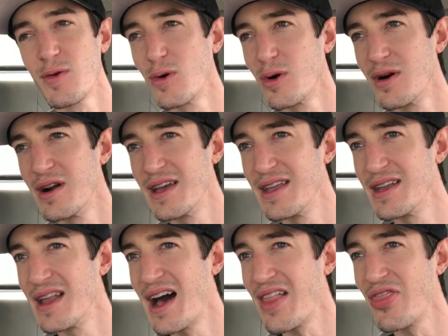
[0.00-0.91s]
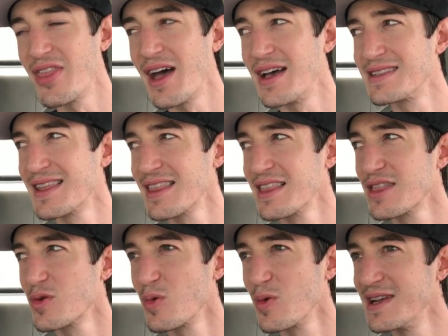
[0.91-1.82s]
for it on, I think,
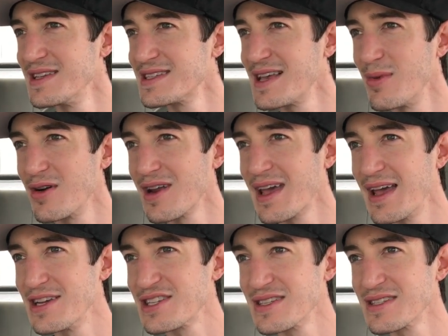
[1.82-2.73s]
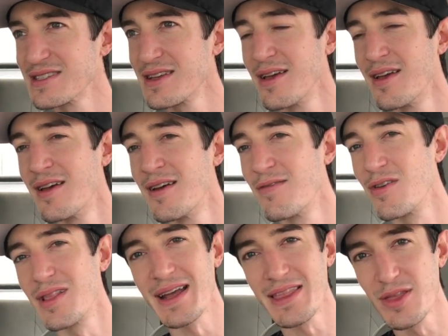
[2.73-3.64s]
3 separate occasions
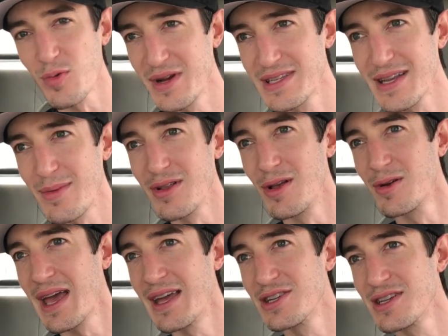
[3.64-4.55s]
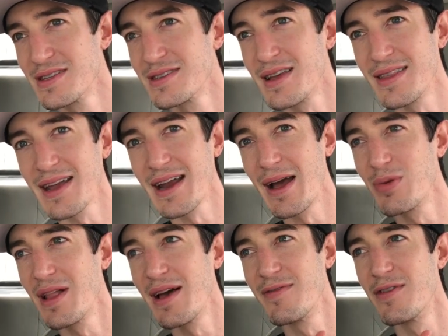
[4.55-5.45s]
for like 3 separate locations. I think I
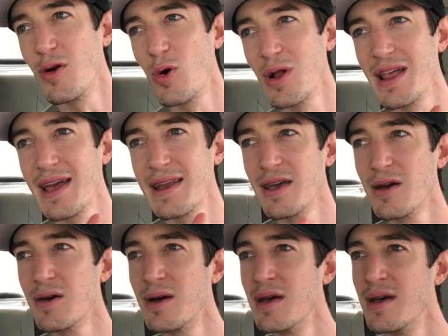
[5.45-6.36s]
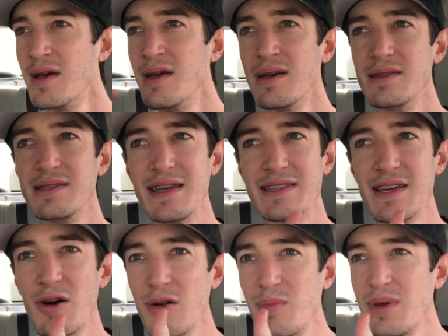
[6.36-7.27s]
applied for Orlando,
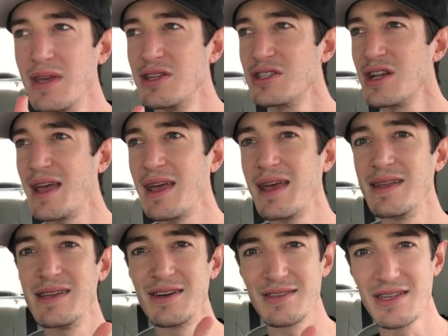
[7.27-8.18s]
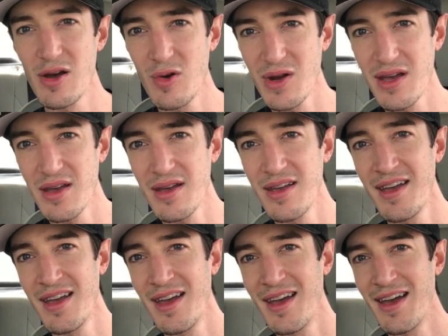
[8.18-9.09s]
Daytona Beach, and Deltona.
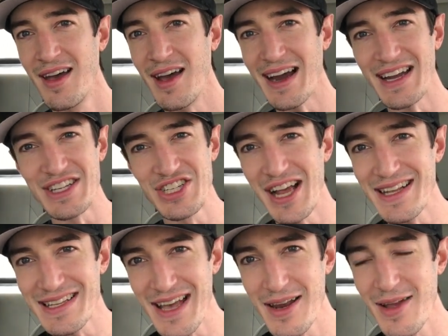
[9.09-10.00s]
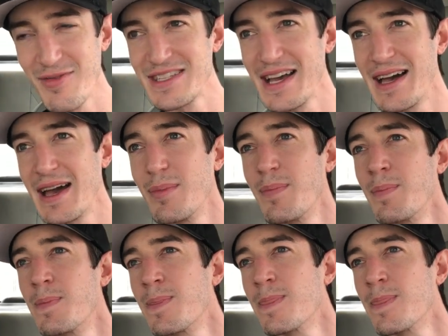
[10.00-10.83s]
I got shot down every time,